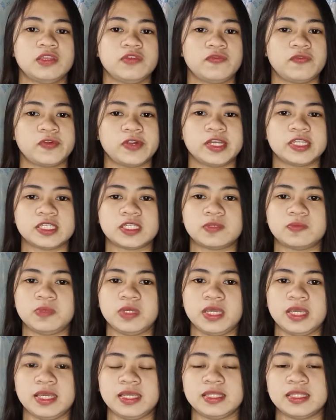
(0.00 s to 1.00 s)
difference
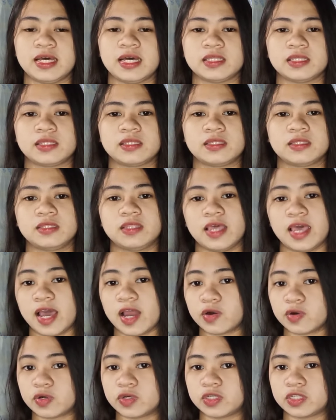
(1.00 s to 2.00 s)
being that the
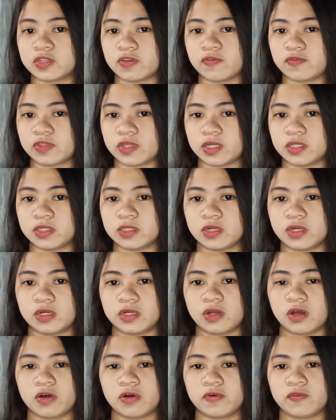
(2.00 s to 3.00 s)
errors of
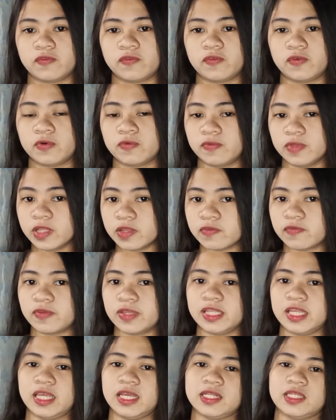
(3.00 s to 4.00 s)
standard of
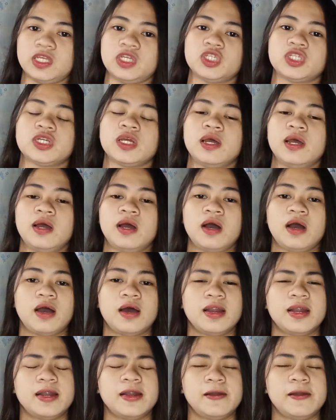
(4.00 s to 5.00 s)
Philippine English
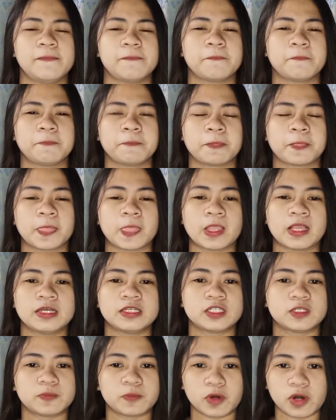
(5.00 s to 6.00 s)
are
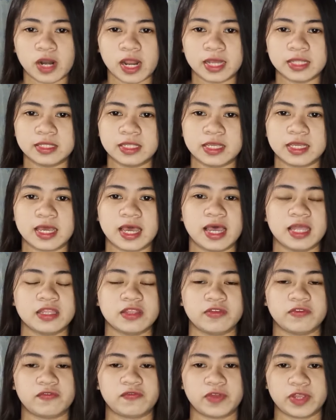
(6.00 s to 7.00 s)
sporadic
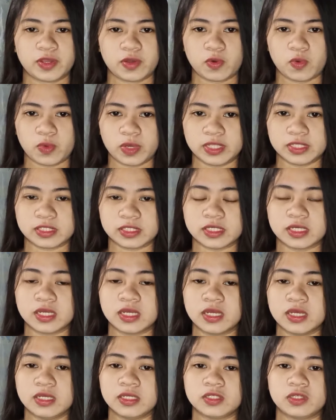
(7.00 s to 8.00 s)
and infrequent.
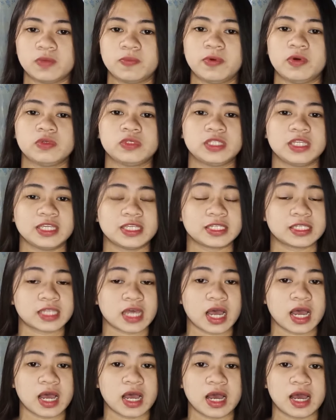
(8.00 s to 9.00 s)
So
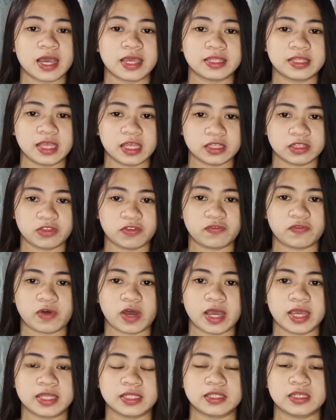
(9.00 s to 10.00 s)
Bautista
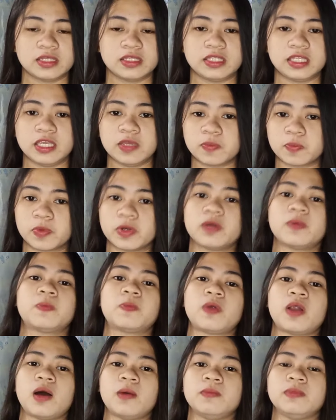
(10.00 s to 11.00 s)
identified the deeper
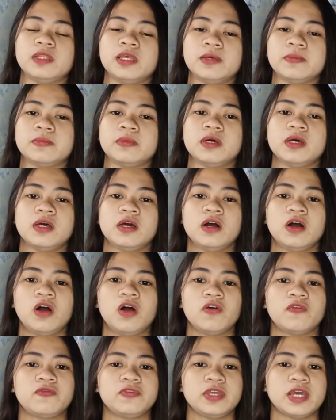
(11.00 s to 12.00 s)
problem
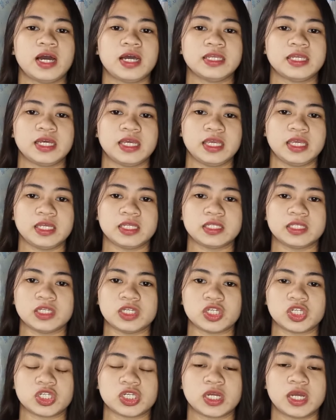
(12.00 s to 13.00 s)
of Yaya
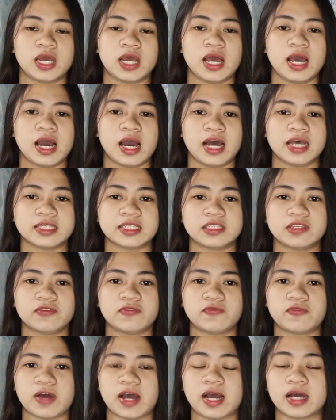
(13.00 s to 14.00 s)
English as the
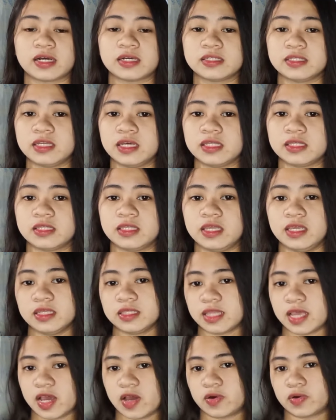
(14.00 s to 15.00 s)
fact that
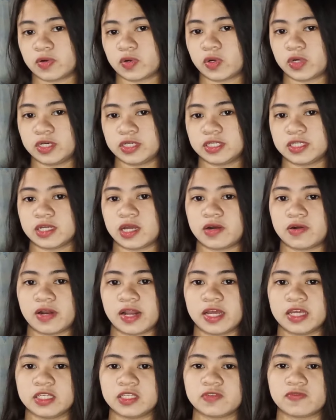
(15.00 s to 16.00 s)
its errors
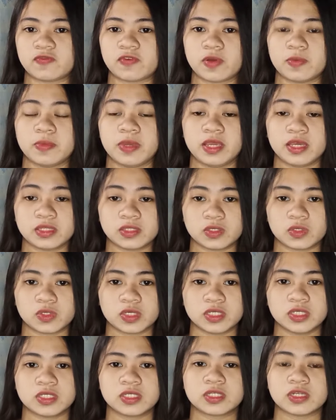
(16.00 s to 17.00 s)
arise from
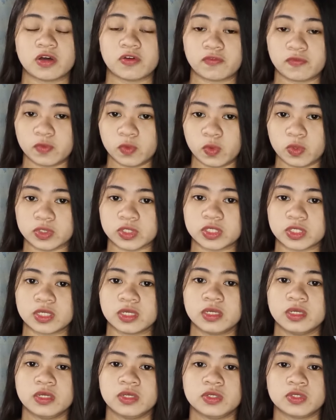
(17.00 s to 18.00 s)
ignorance of rules.
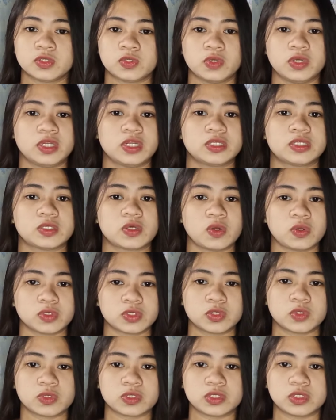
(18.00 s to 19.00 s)
So it is
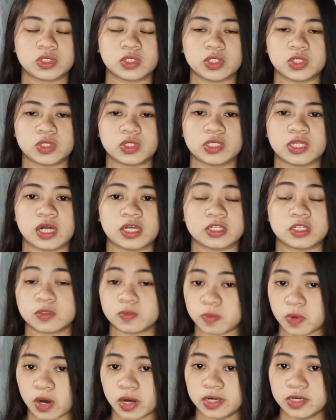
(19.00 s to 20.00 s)
also considered as
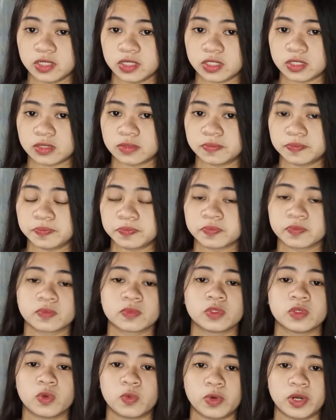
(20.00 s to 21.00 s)
sparse,
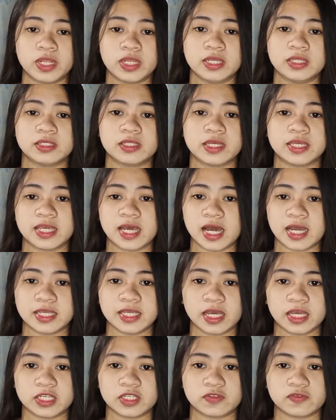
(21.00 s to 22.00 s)
wherein the
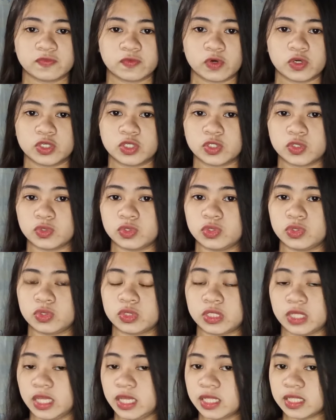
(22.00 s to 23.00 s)
Yaya is forced to
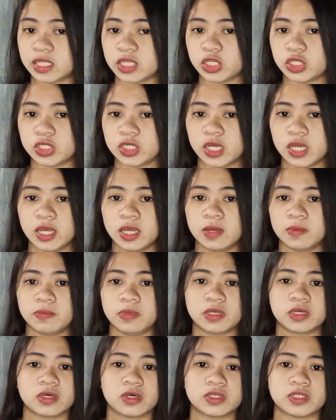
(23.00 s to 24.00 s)
use English
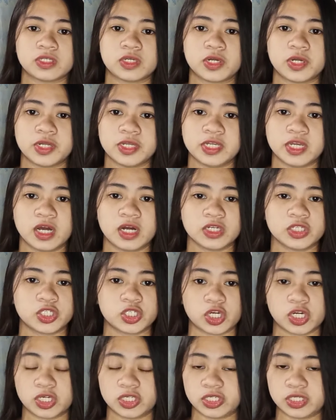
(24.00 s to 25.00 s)
because her young
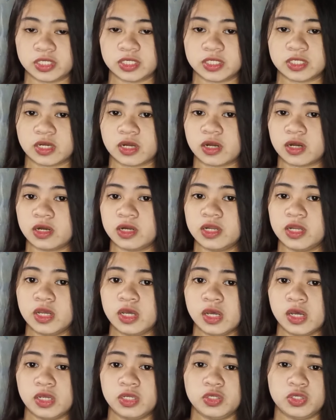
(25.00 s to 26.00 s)
charges are
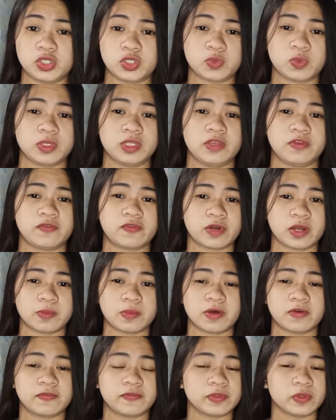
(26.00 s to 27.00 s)
usually
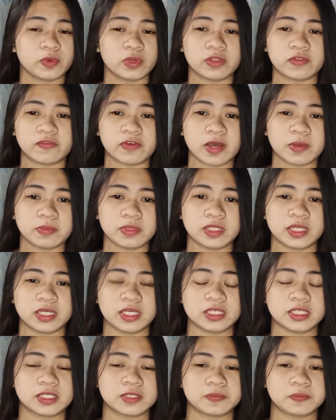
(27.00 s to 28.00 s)
from affluent
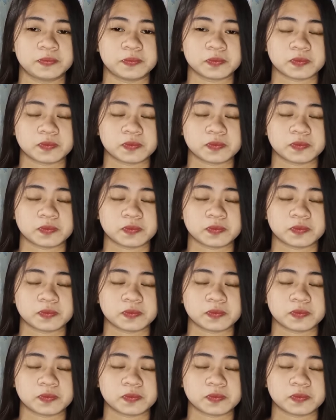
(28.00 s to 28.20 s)
families